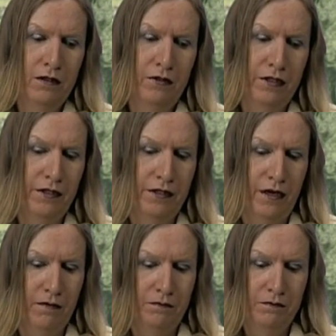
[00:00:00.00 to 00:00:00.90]

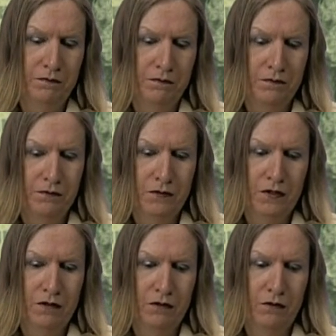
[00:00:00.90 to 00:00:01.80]
the
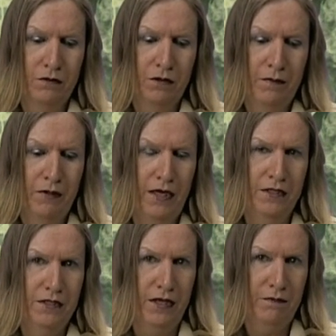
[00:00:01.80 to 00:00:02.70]
Empire
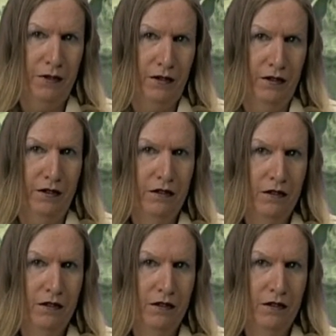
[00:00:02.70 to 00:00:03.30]
State Building